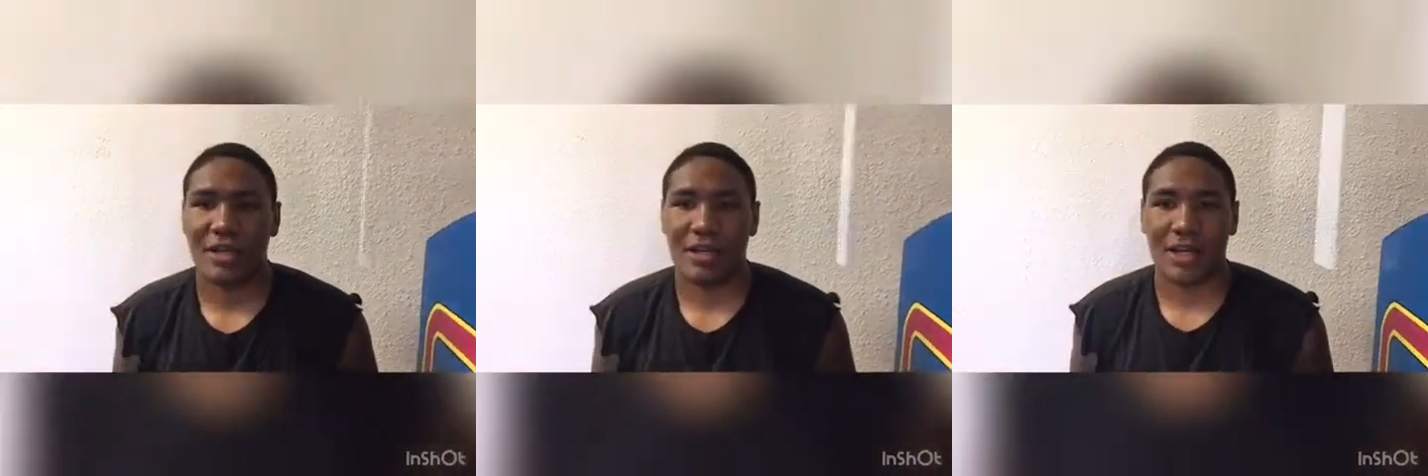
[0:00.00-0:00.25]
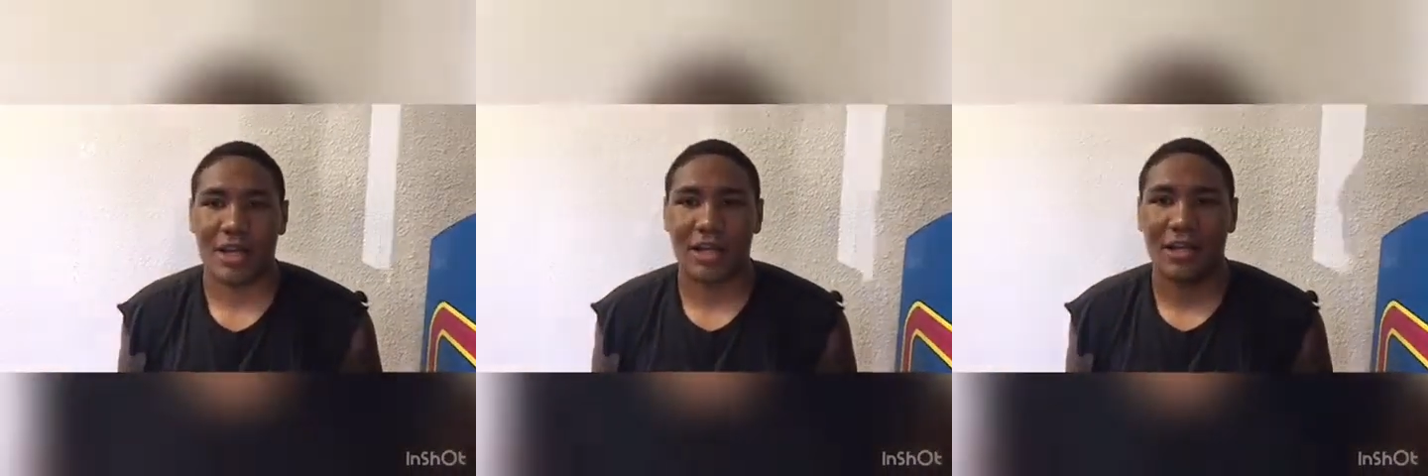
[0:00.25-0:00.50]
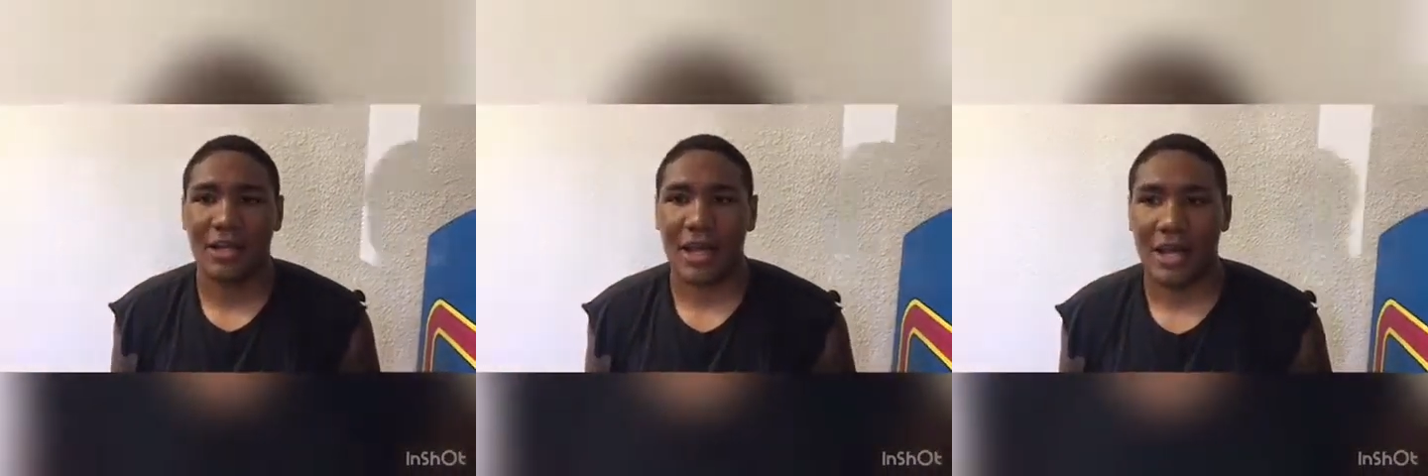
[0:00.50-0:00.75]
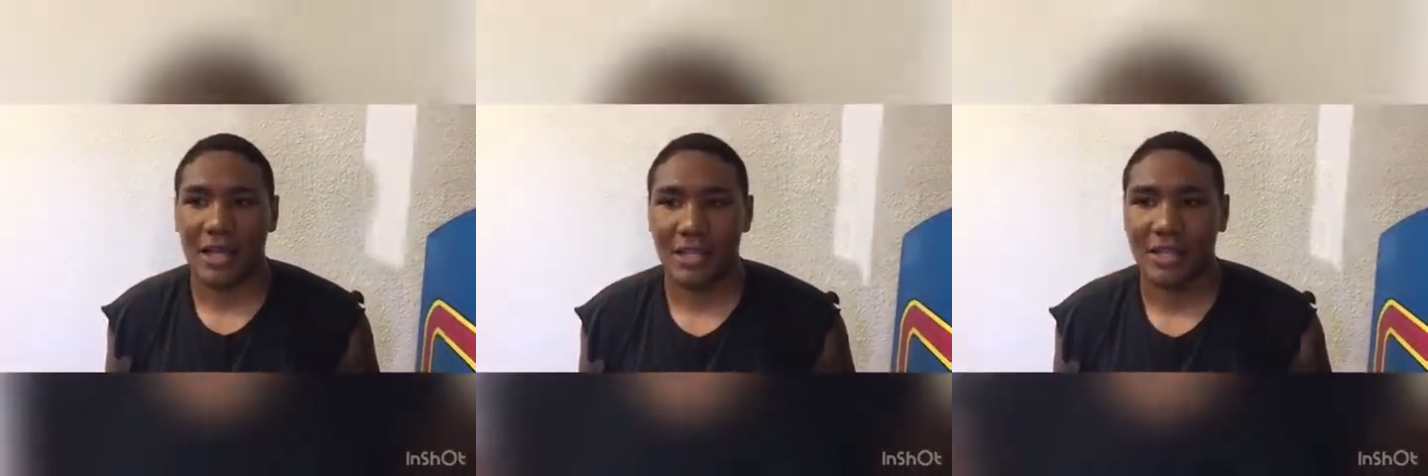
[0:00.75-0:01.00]
and then they look at
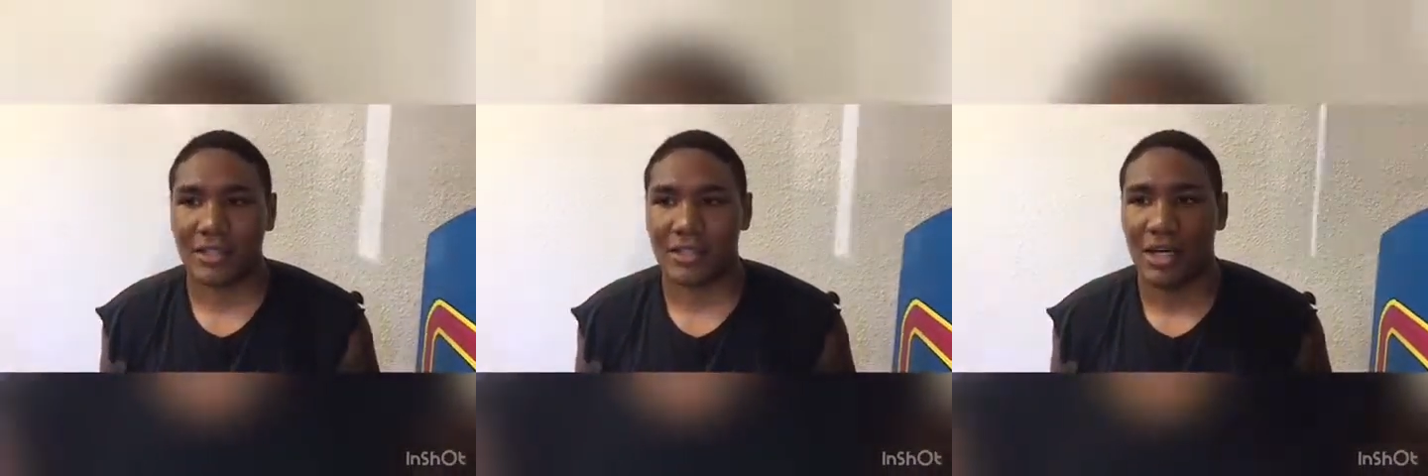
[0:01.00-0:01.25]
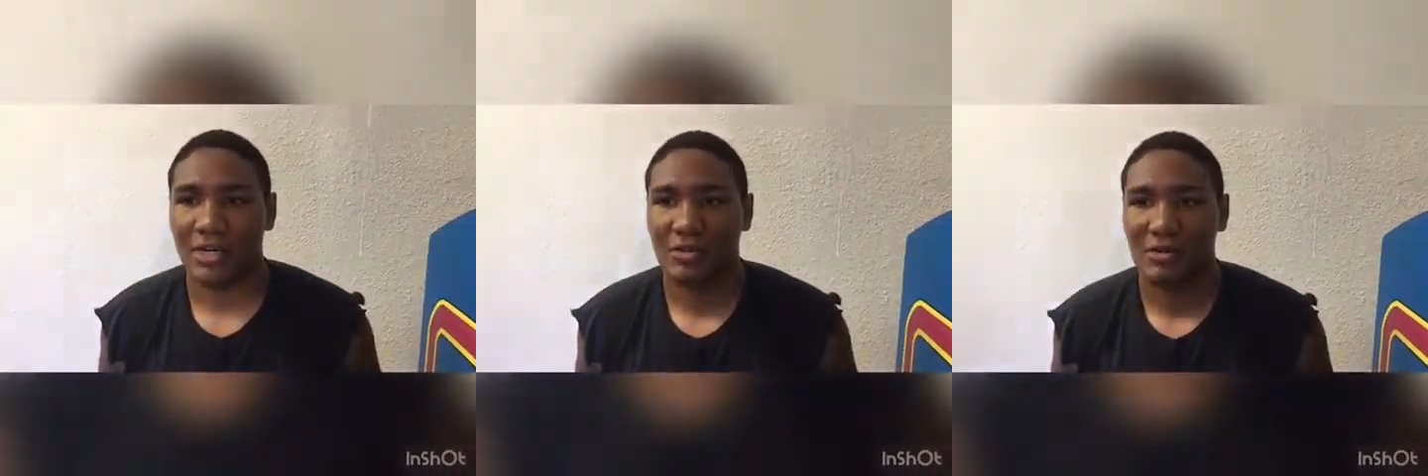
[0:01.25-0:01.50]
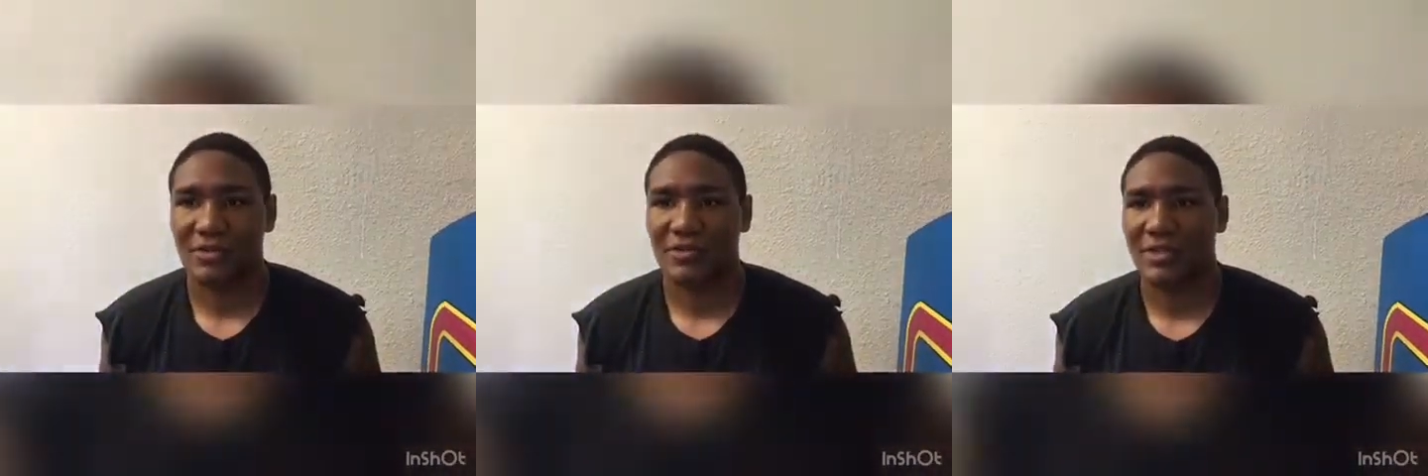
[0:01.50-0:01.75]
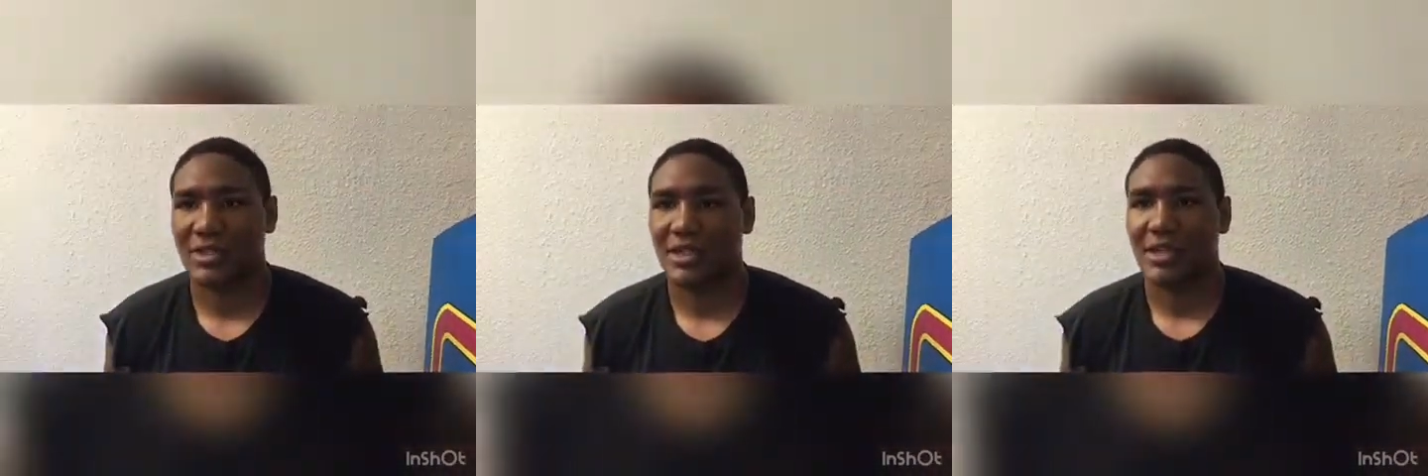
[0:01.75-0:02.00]
Anthony Joshua's
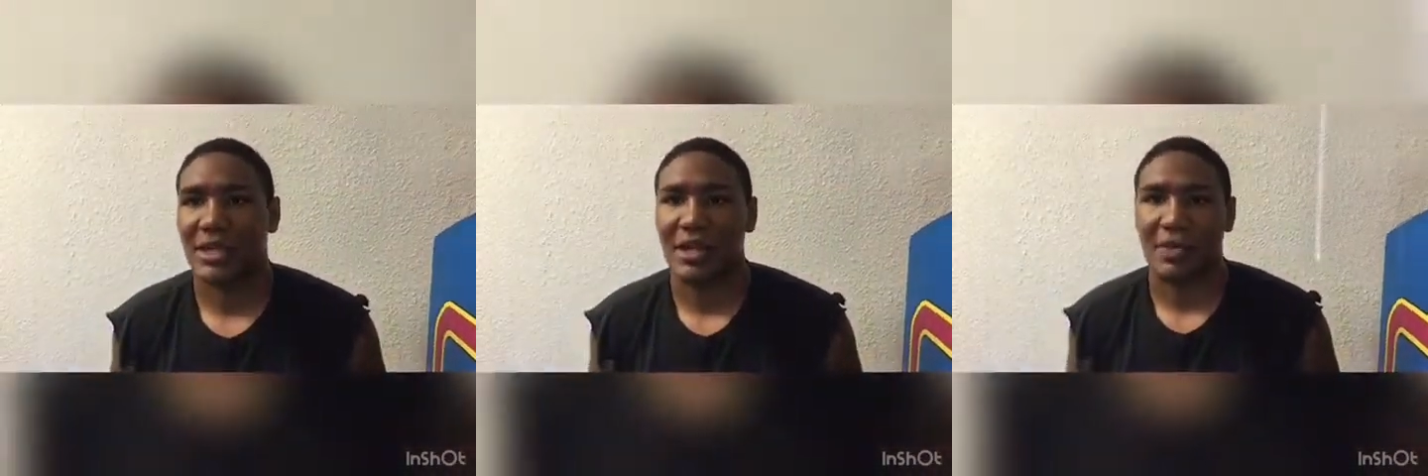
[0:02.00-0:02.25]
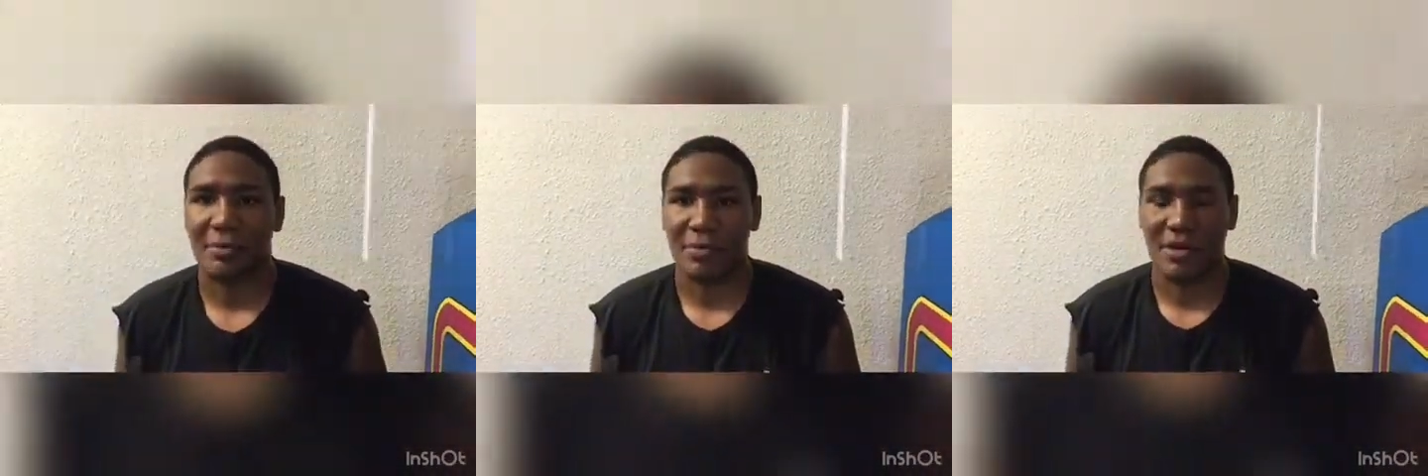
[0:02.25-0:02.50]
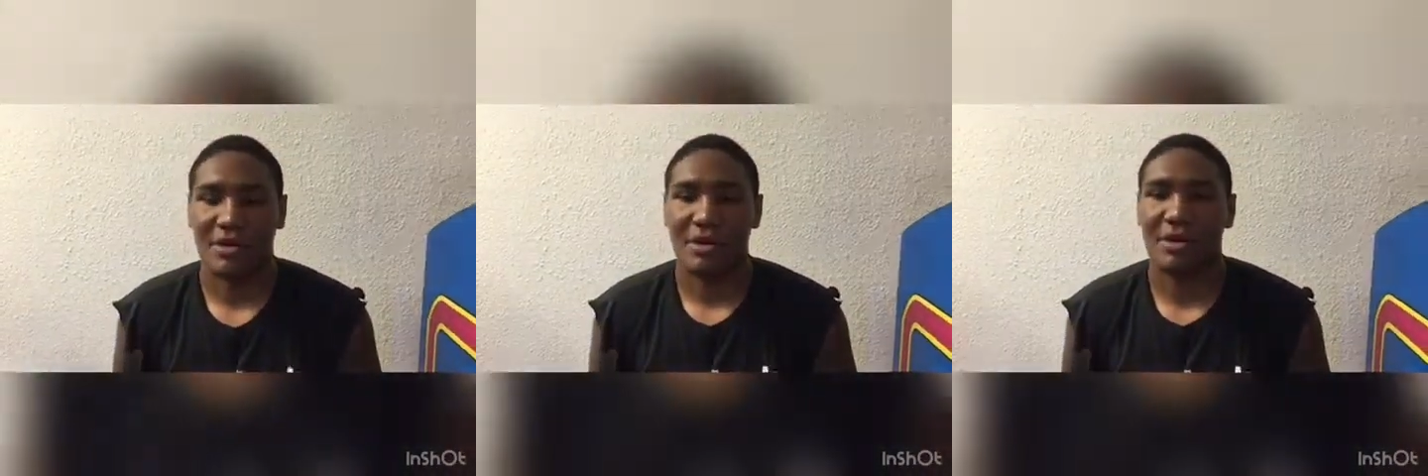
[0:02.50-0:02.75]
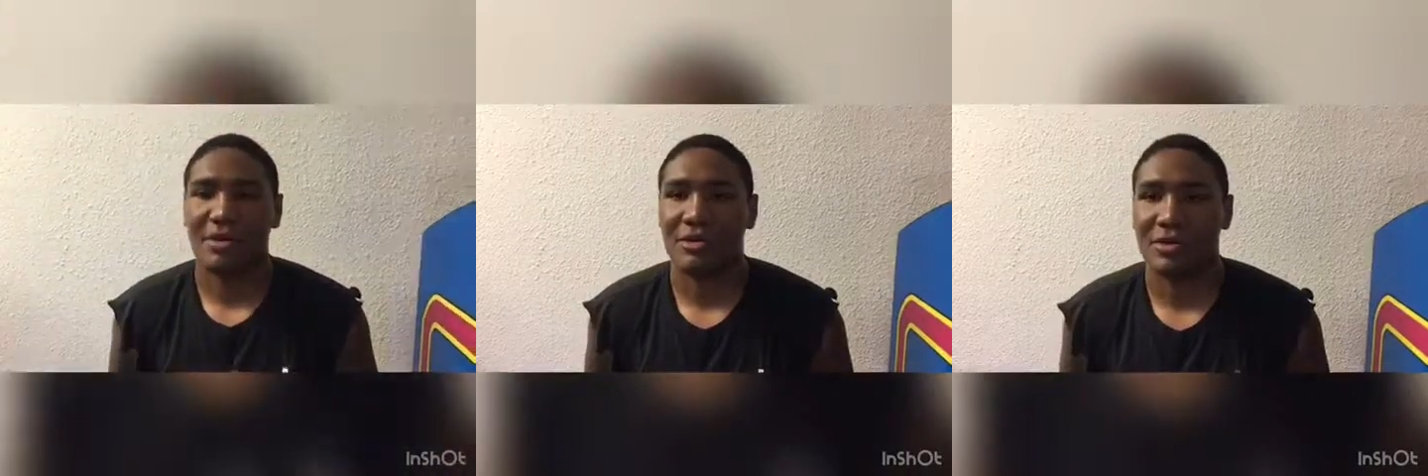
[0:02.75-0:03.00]
physique and they compare
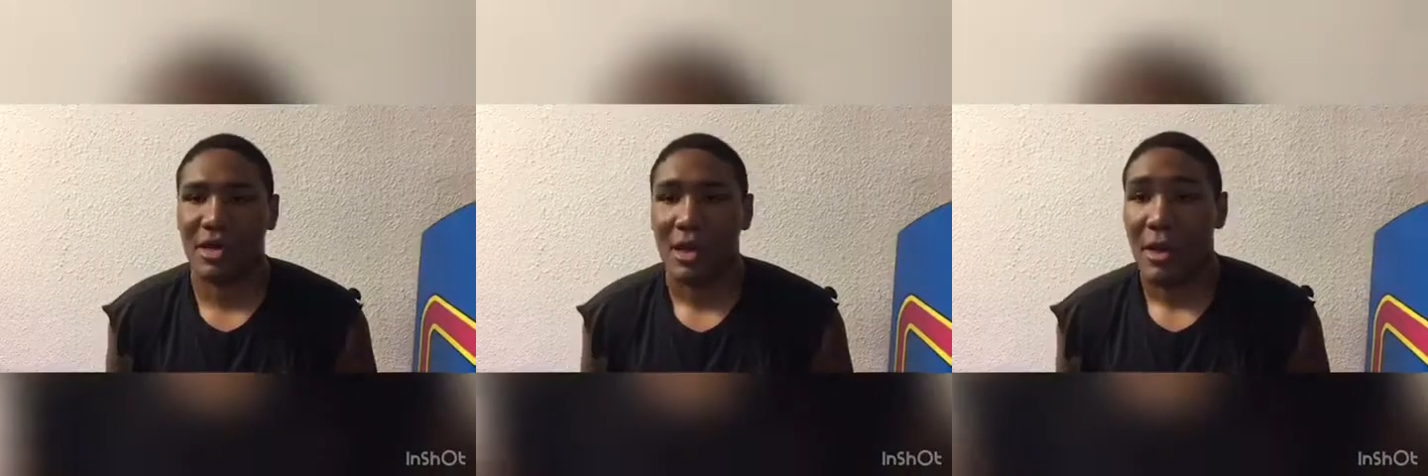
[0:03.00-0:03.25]
those.